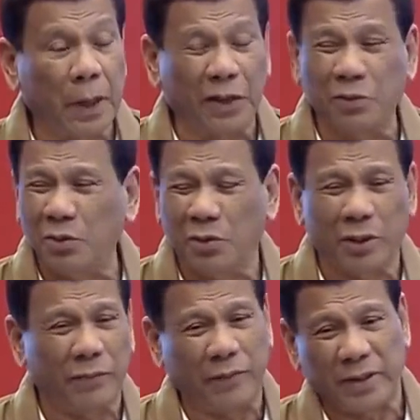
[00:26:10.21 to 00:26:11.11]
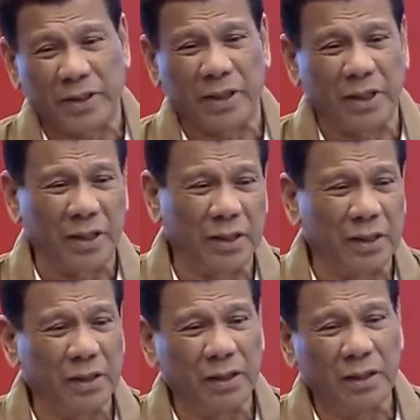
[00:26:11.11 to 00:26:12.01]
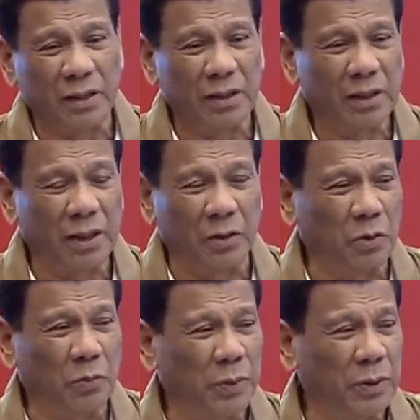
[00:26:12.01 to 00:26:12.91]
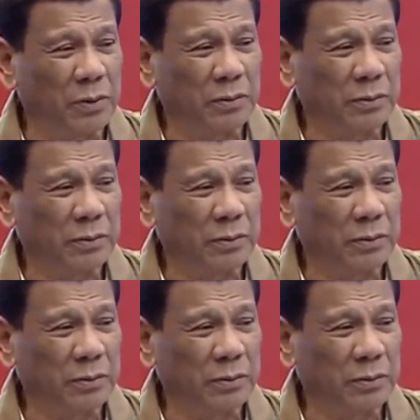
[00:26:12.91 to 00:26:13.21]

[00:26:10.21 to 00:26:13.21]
I don't know if it's a grouping.